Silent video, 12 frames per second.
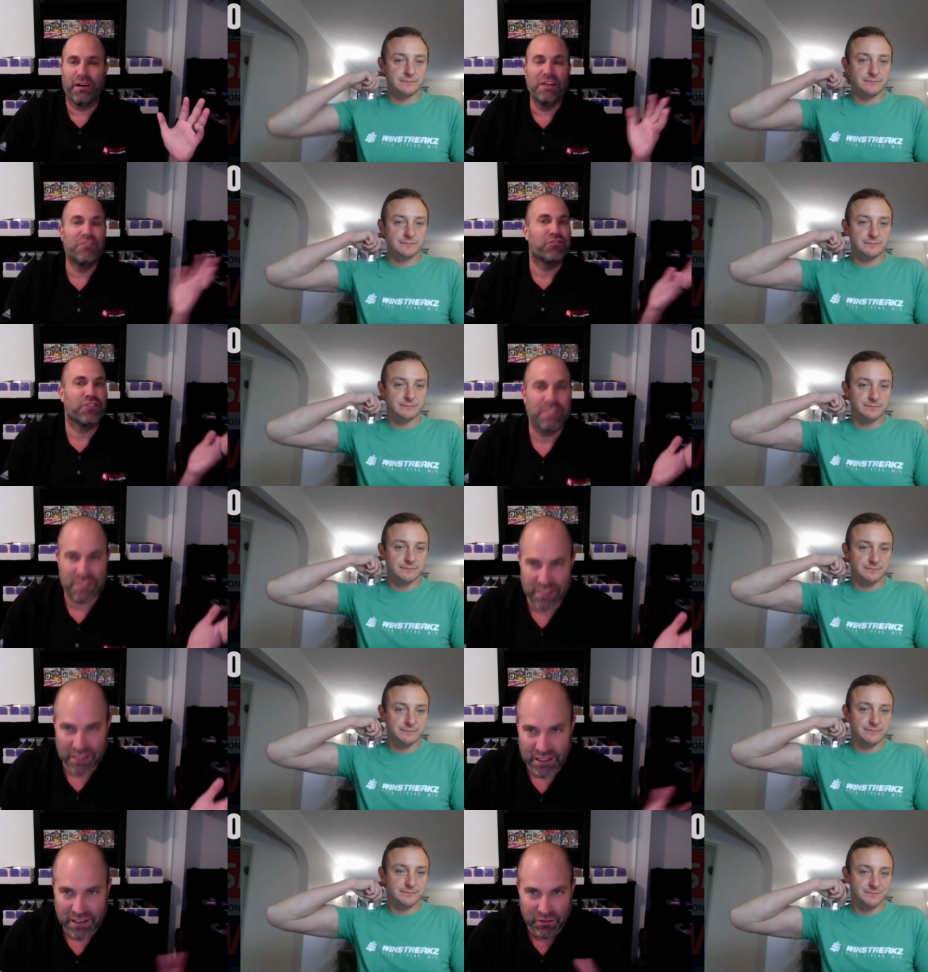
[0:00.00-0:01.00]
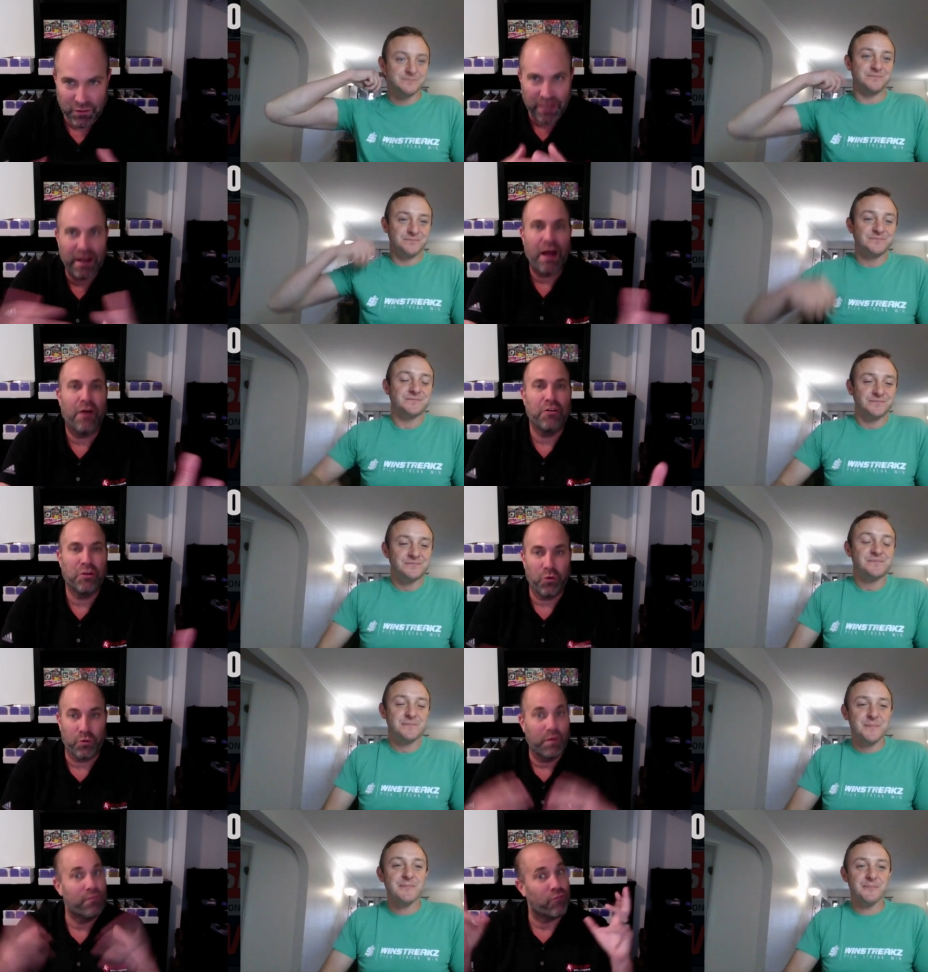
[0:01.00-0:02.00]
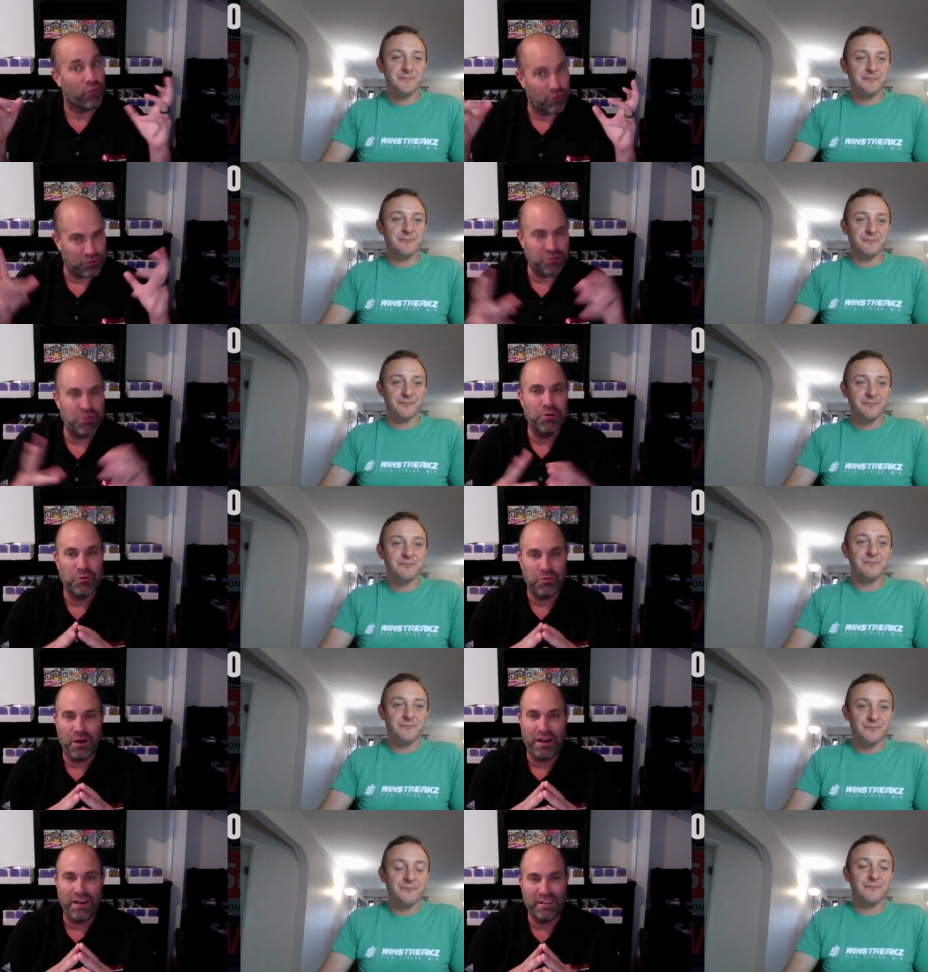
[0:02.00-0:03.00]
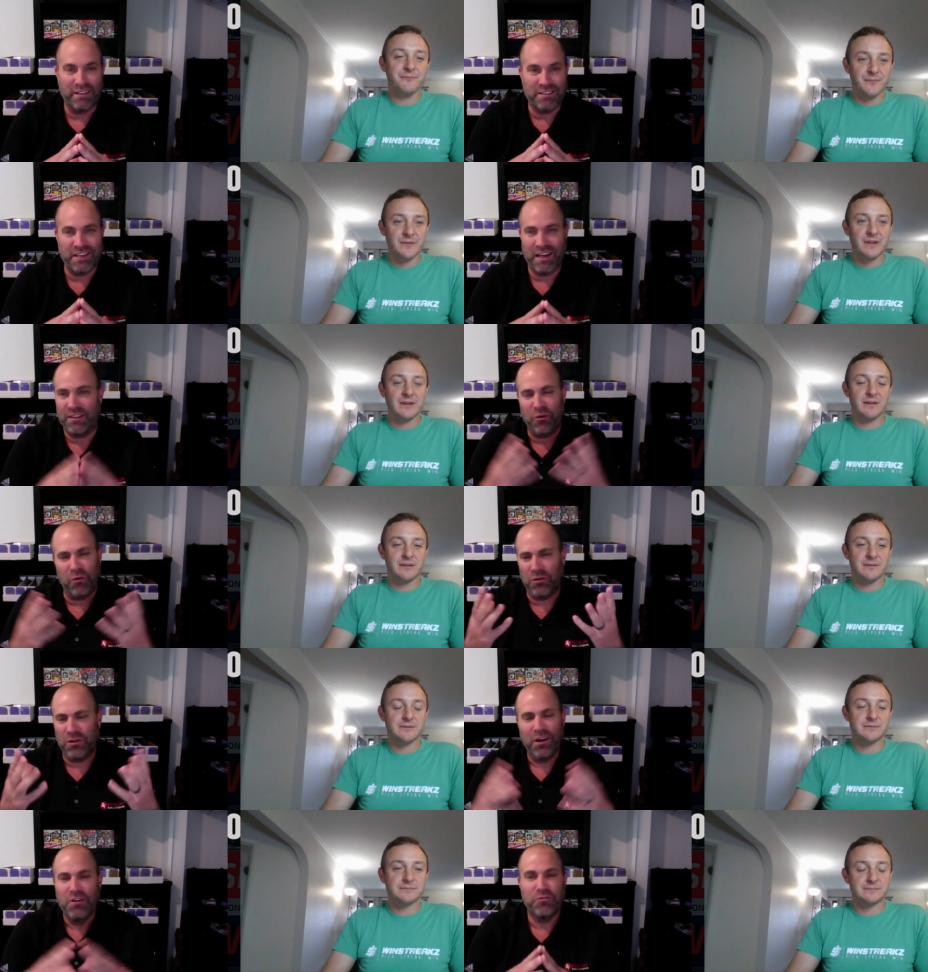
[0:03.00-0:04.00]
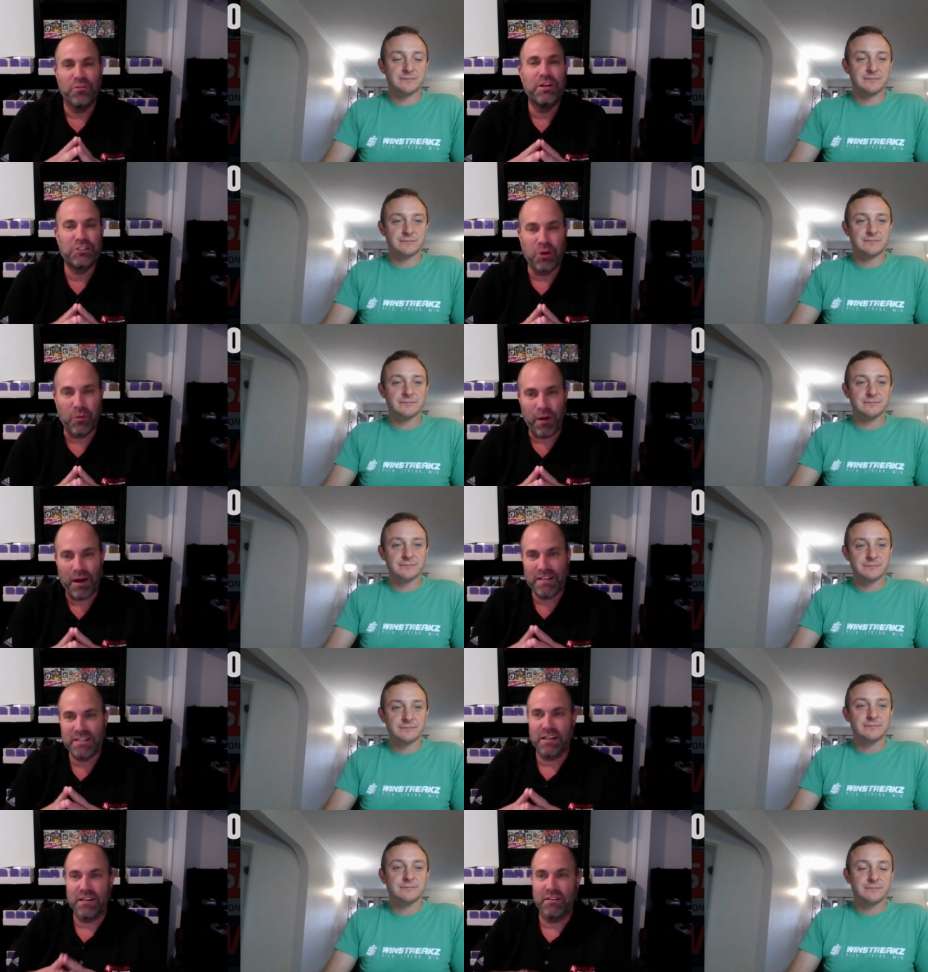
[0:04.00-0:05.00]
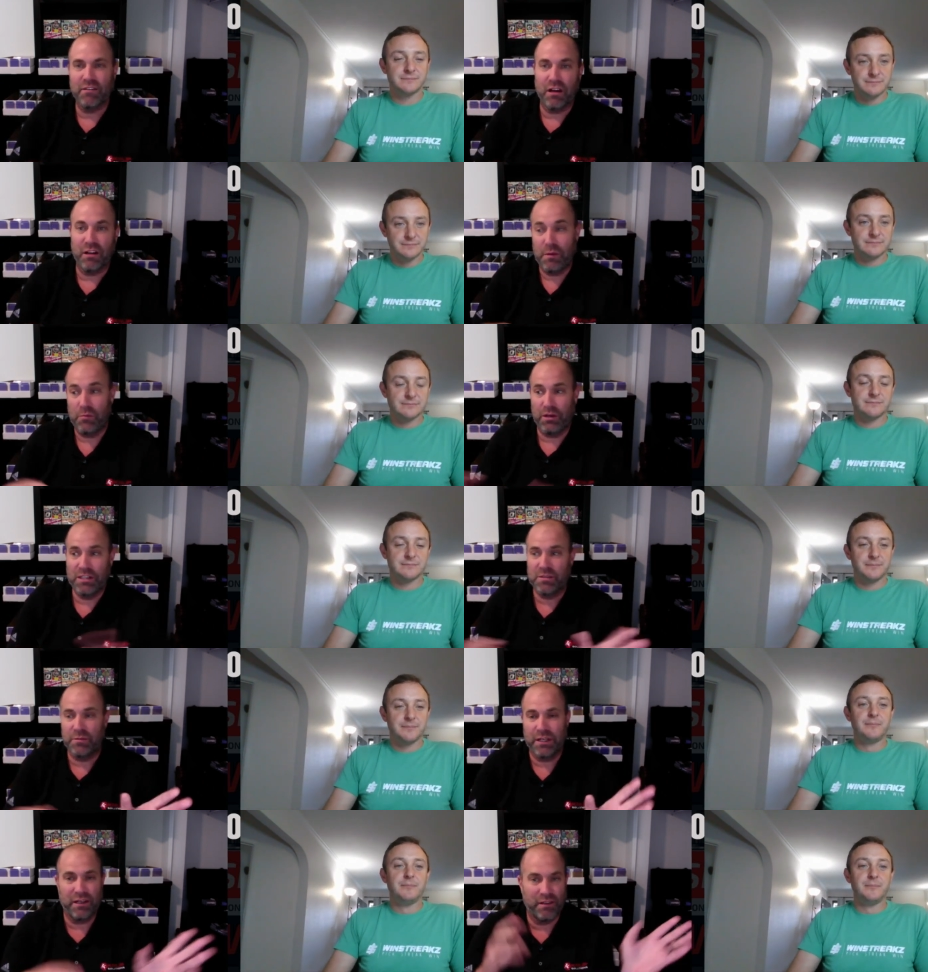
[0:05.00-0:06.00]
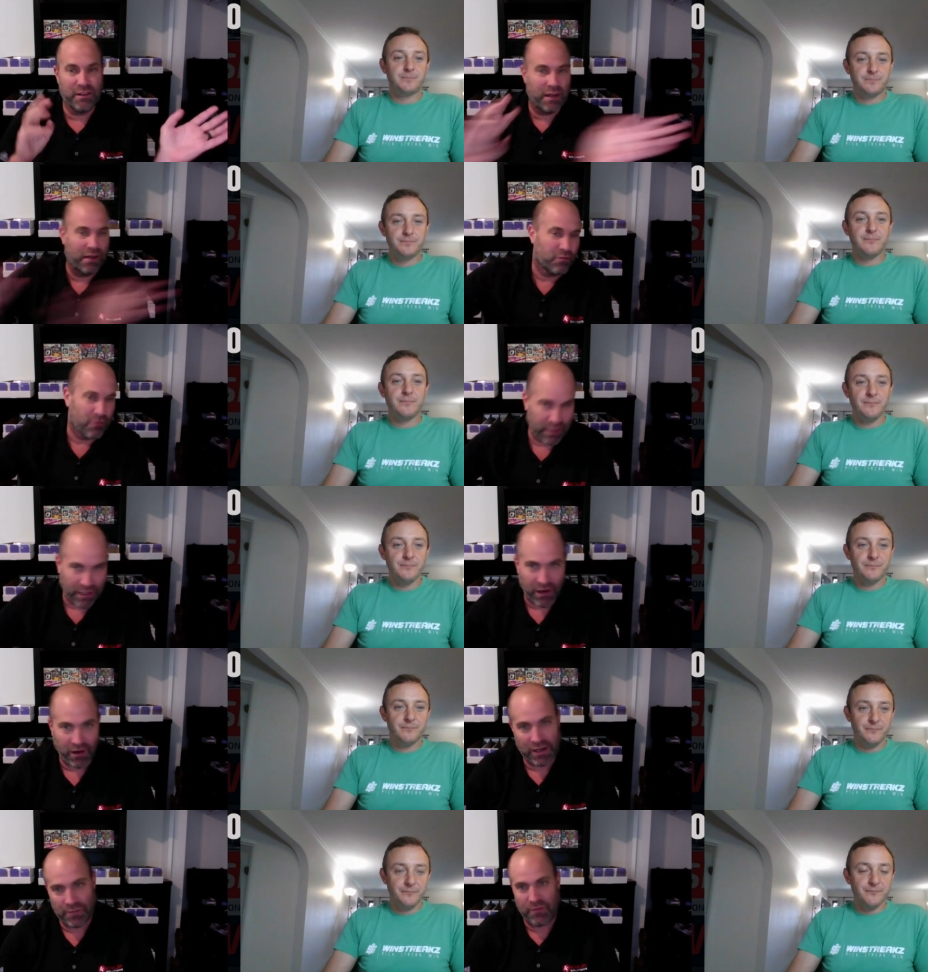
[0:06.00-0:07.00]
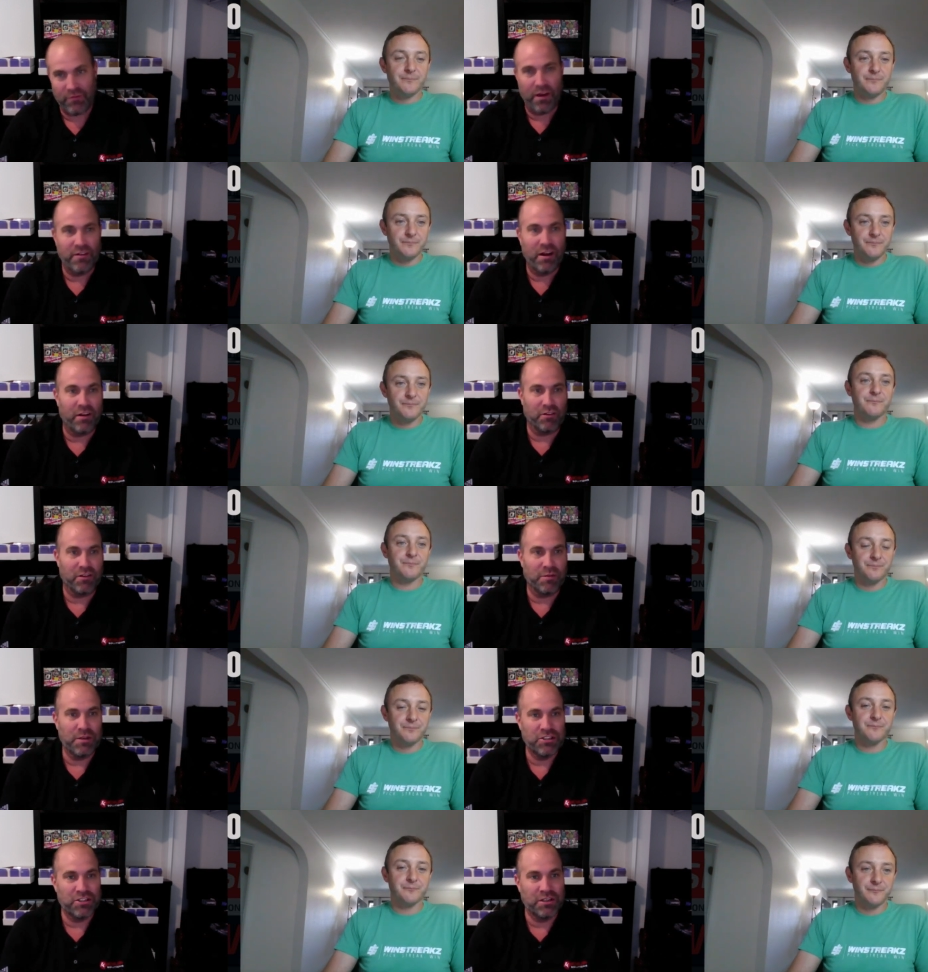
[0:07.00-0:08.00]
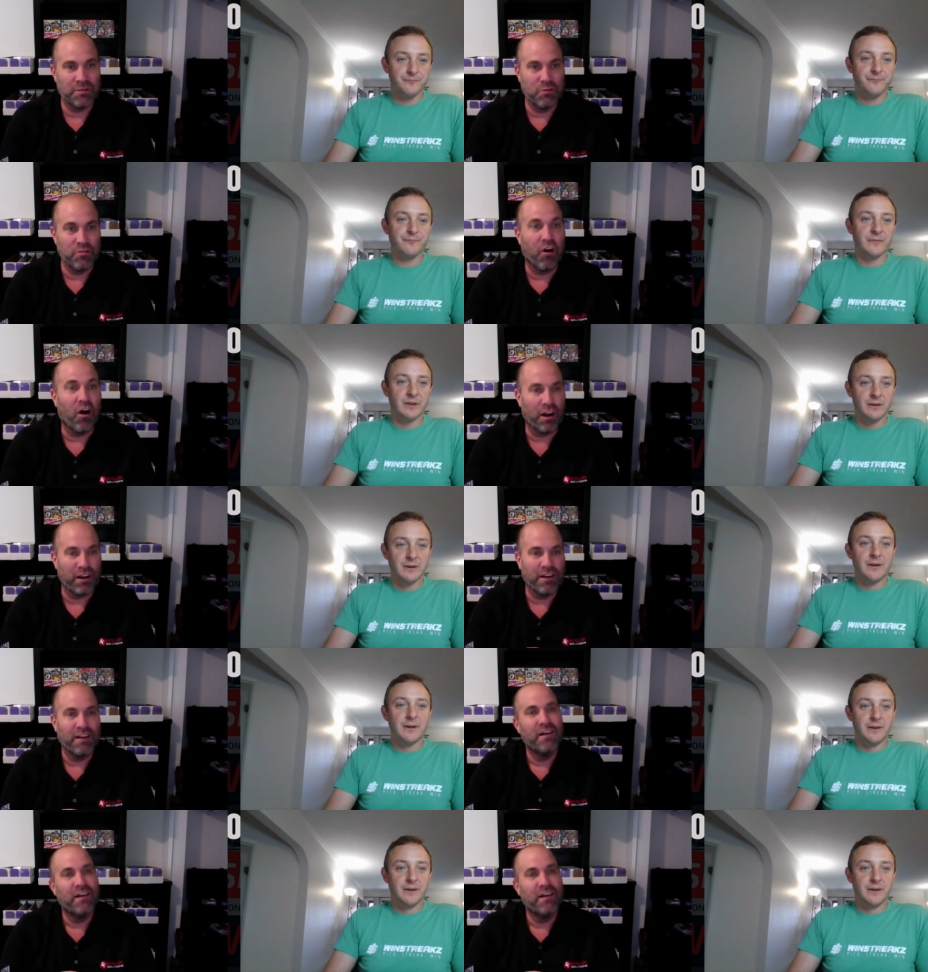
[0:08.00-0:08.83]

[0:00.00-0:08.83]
Speaker 1: interest in in how your referrals do, right? Because yeah, the whole traditional mindset of oh, let me bring somebody in, then I don't really care. I get my five dollar commission and move on.